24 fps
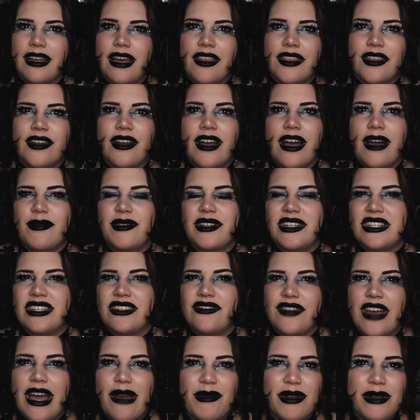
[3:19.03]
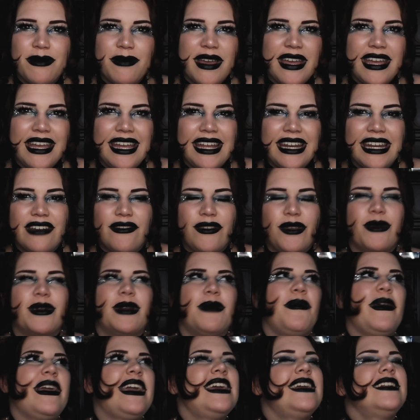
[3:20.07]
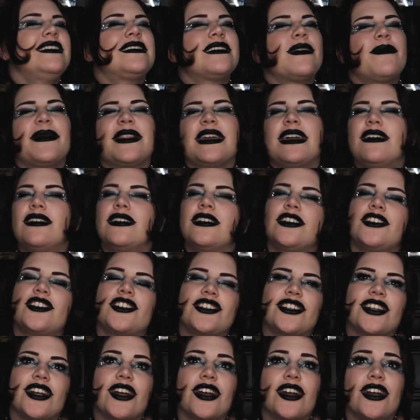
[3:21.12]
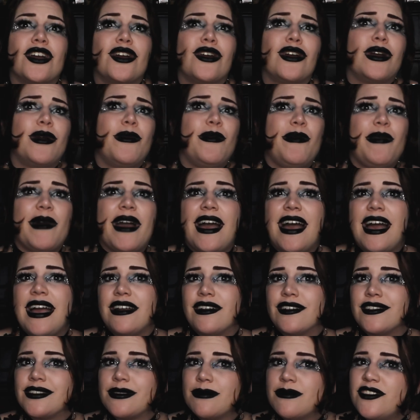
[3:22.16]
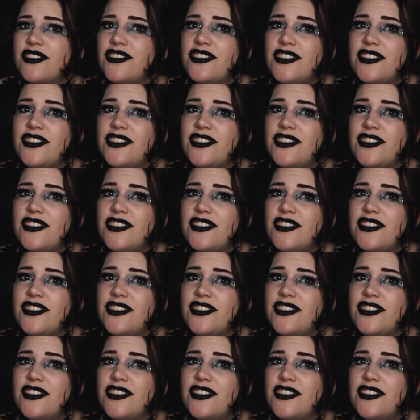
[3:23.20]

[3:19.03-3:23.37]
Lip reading: Other options, fabric paint. If you want to paint something on a shirt or a bag or some